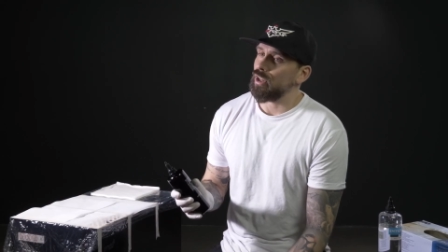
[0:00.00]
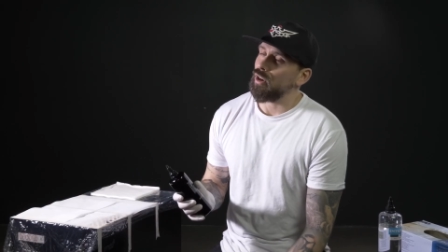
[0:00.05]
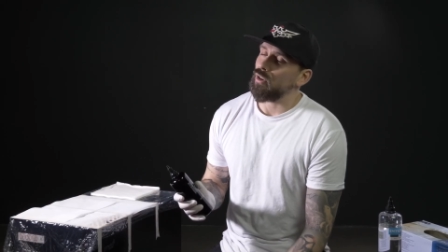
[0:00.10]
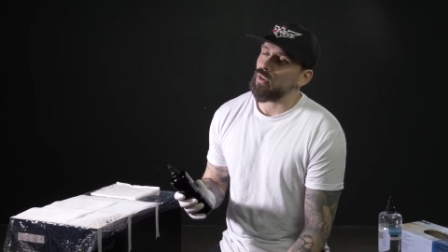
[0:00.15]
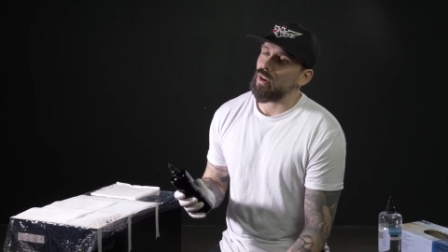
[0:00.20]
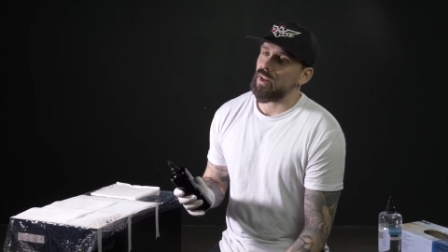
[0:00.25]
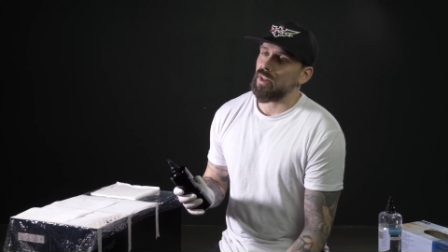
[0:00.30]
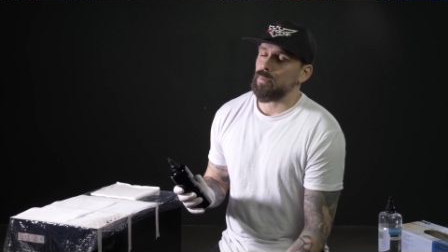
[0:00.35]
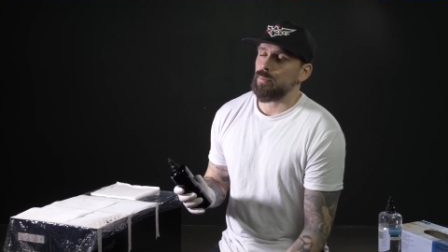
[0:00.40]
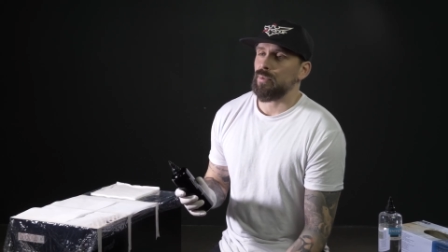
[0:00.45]

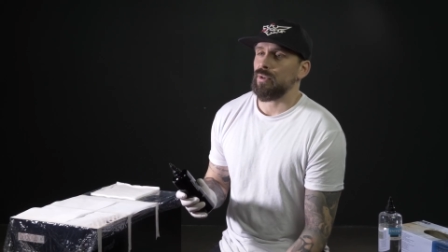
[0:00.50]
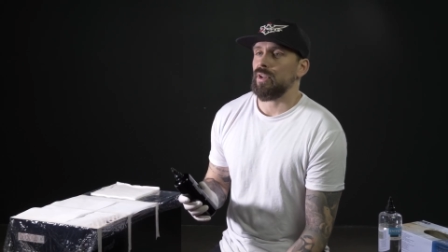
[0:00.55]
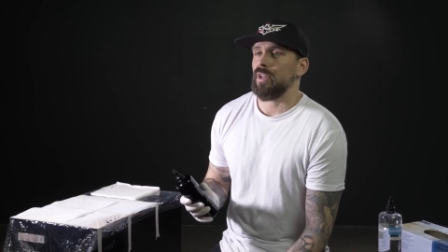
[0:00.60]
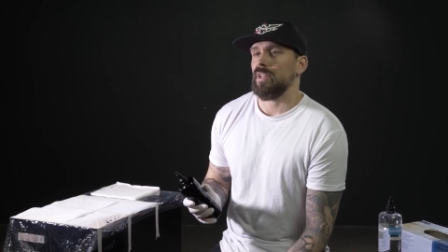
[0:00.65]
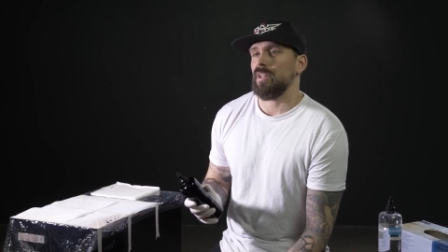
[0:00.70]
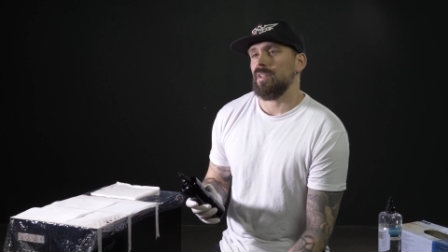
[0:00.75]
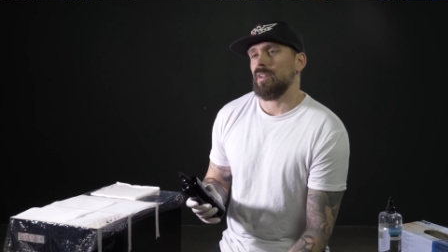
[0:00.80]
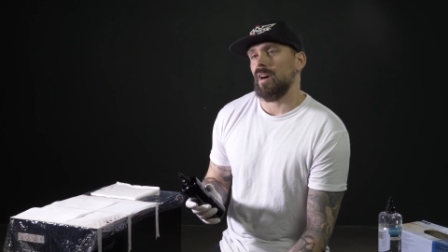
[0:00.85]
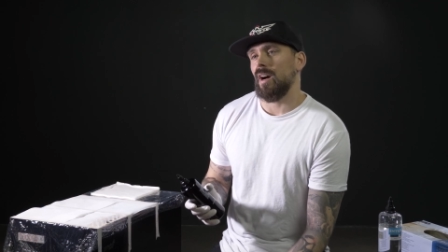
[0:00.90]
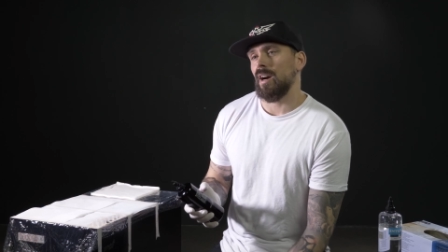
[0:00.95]
already
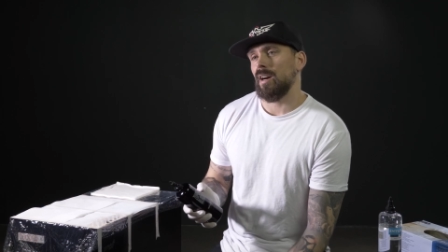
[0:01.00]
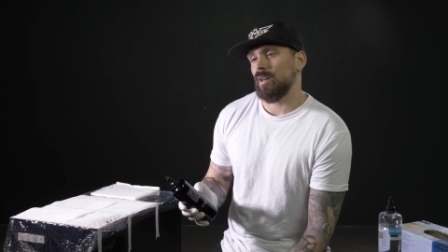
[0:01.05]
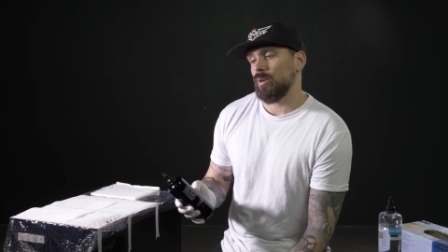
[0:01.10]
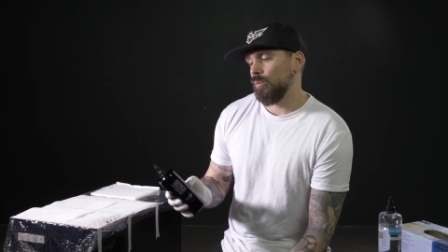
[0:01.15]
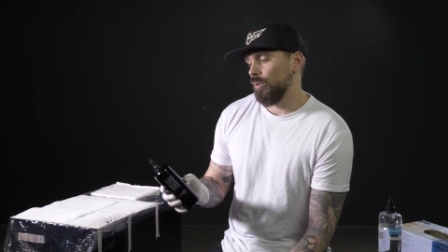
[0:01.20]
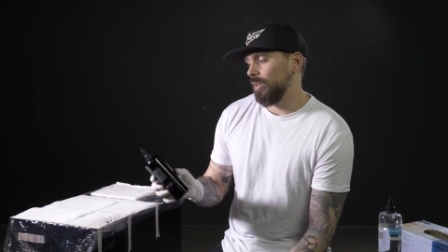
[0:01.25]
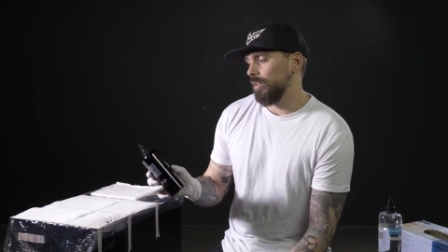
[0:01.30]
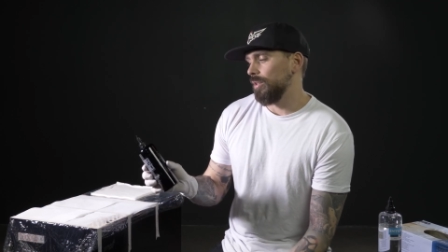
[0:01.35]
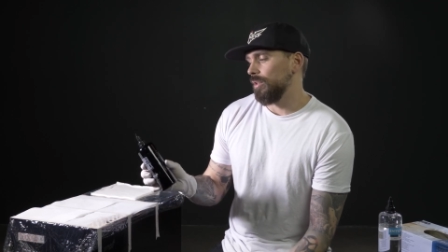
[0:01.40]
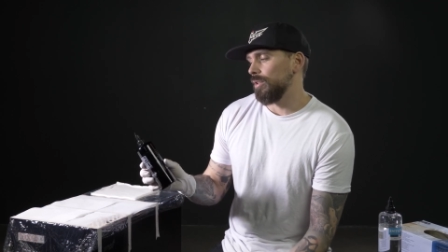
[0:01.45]
pretty dark
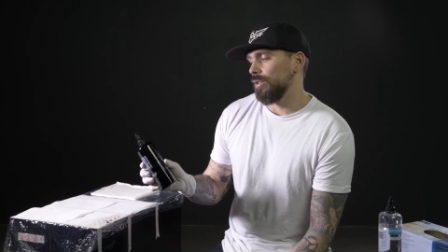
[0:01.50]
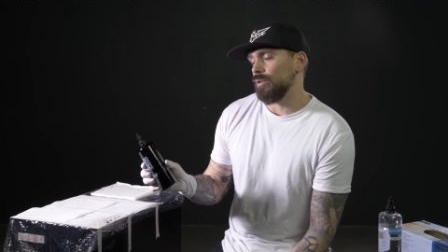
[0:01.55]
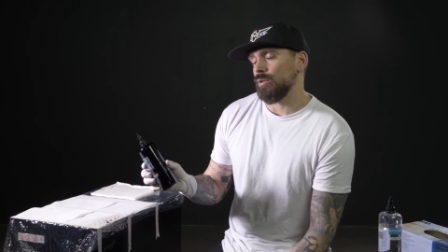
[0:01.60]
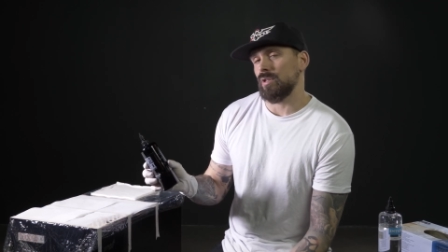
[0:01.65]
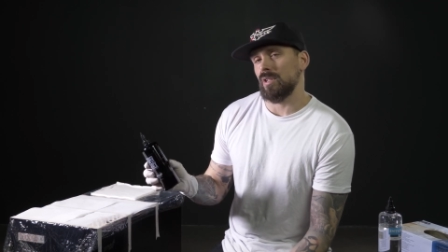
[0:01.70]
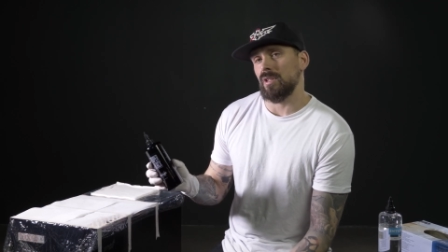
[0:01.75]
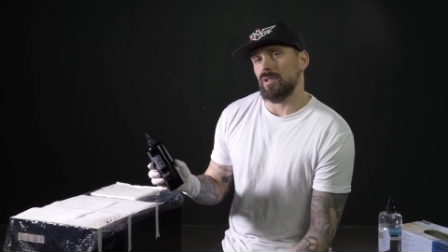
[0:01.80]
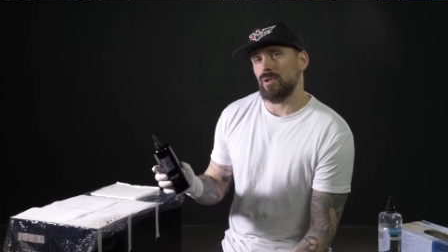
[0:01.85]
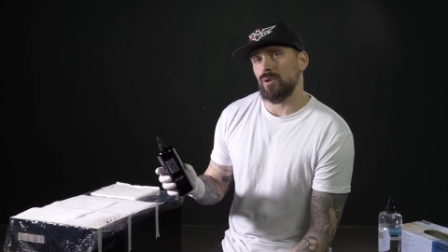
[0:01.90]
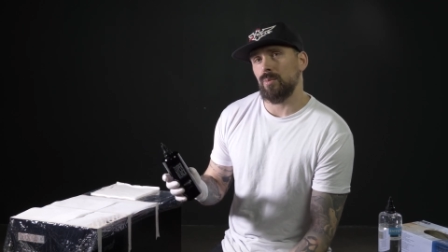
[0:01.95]
when you're
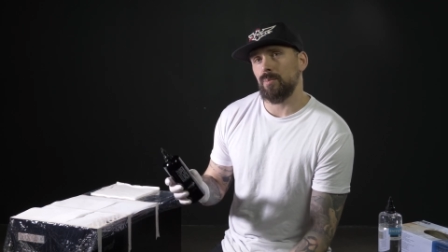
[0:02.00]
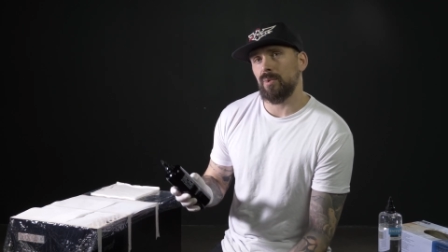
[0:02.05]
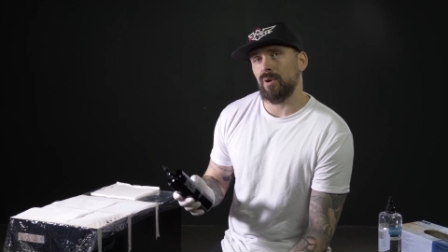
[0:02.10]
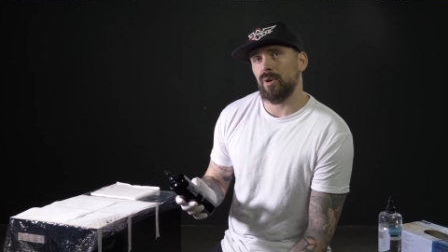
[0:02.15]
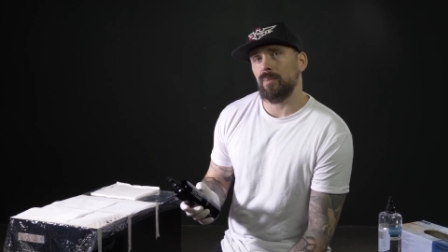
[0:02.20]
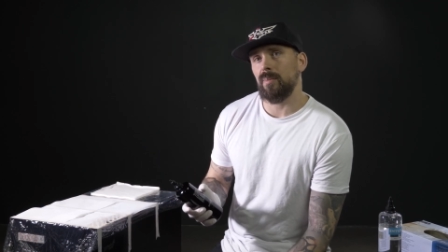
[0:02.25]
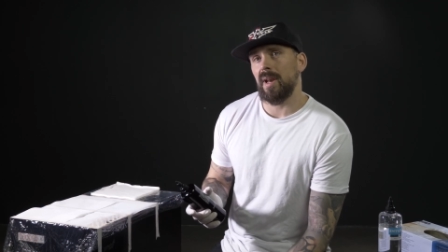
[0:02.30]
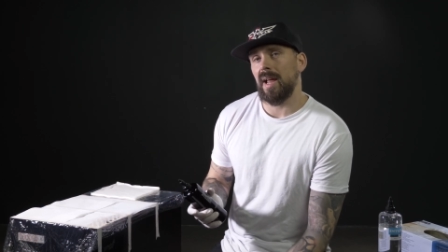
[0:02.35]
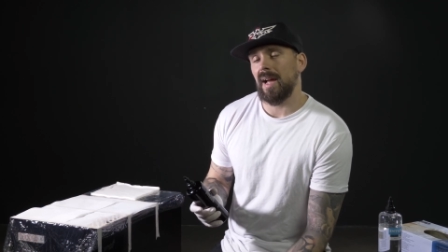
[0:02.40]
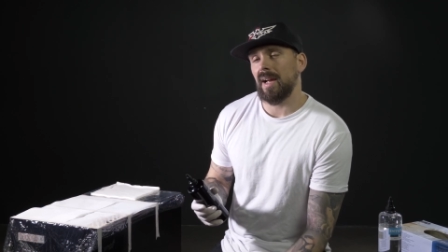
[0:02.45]
using Super
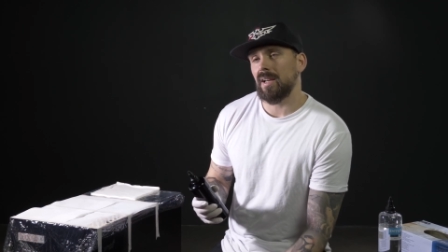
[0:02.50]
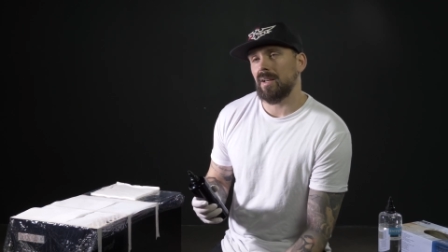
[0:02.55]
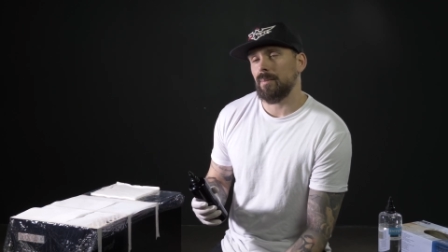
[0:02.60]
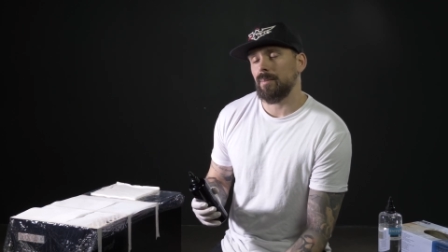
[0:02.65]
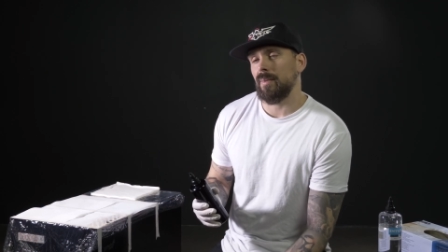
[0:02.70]
Black,